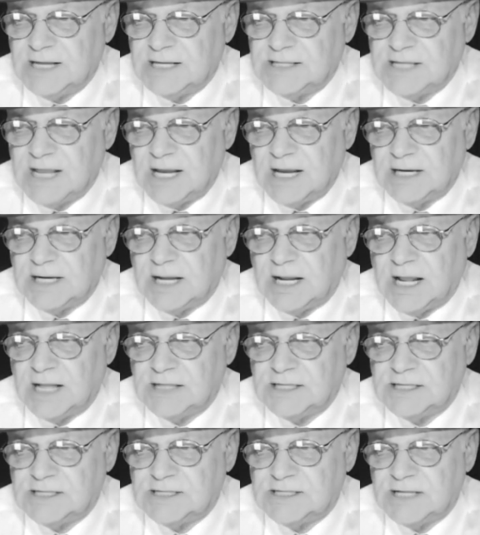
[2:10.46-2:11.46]
heinous act
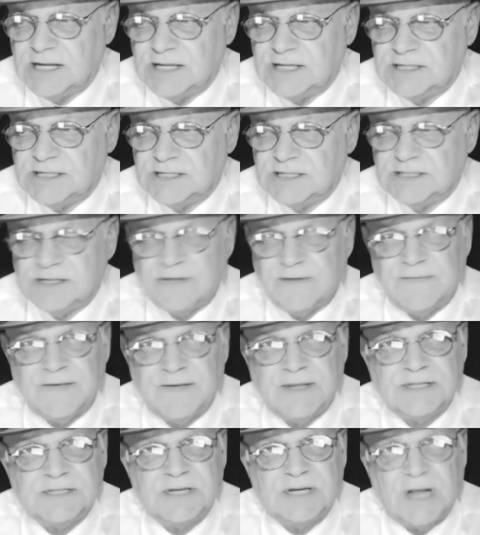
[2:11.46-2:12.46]
against the citizens of
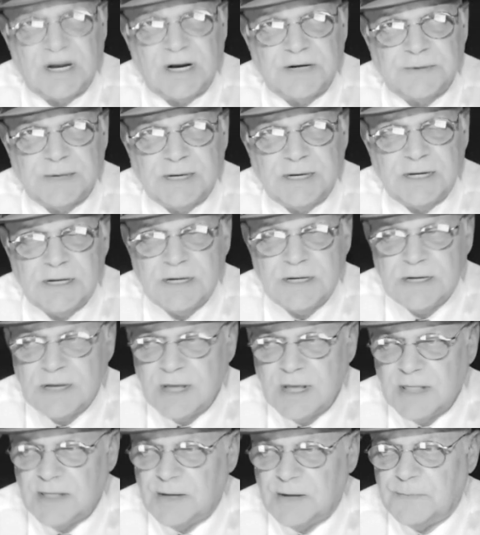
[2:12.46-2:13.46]
this country,
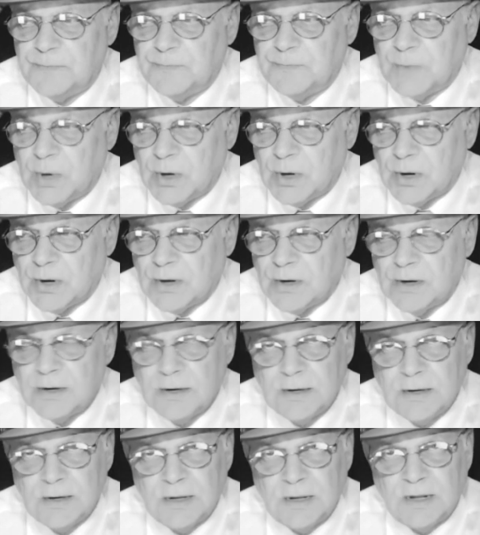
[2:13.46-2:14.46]
the murder
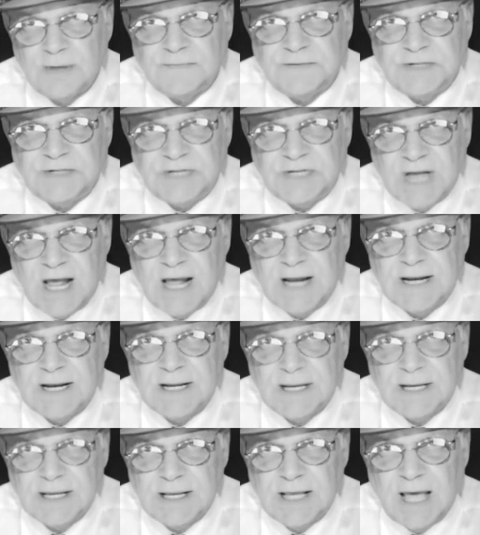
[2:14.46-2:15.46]
of
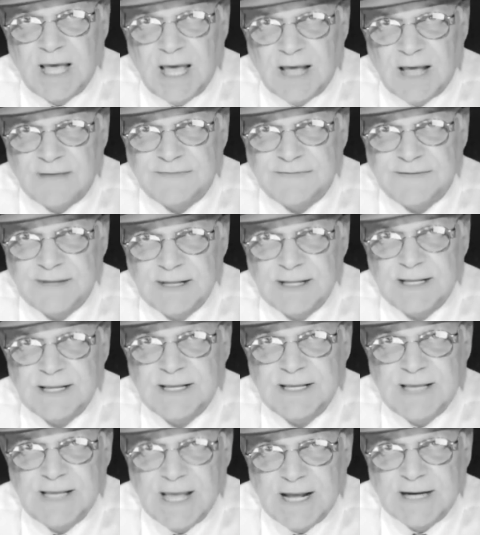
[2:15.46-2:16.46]
John F.
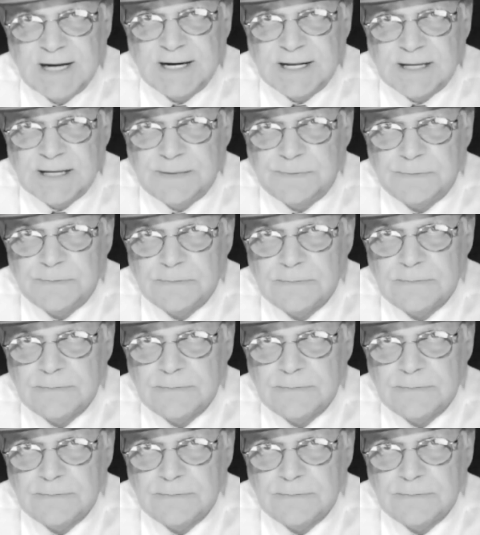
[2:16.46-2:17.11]
Kennedy.